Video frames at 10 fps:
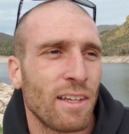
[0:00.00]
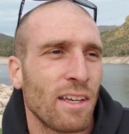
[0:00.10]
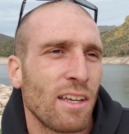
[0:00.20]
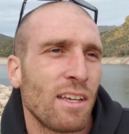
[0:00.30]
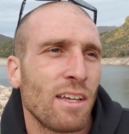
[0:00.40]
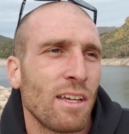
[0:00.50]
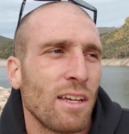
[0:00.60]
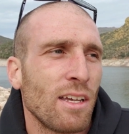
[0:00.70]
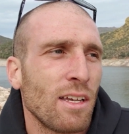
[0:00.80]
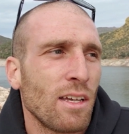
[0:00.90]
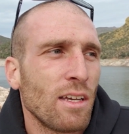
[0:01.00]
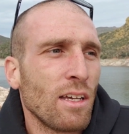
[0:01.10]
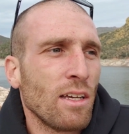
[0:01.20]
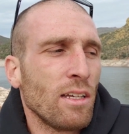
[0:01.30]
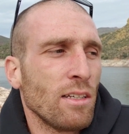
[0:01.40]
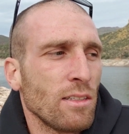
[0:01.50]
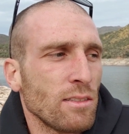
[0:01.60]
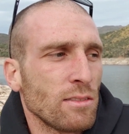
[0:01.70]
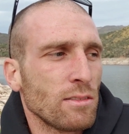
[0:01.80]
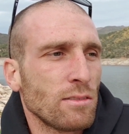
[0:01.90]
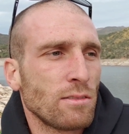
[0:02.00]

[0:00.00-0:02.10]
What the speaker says: Nobody speaks.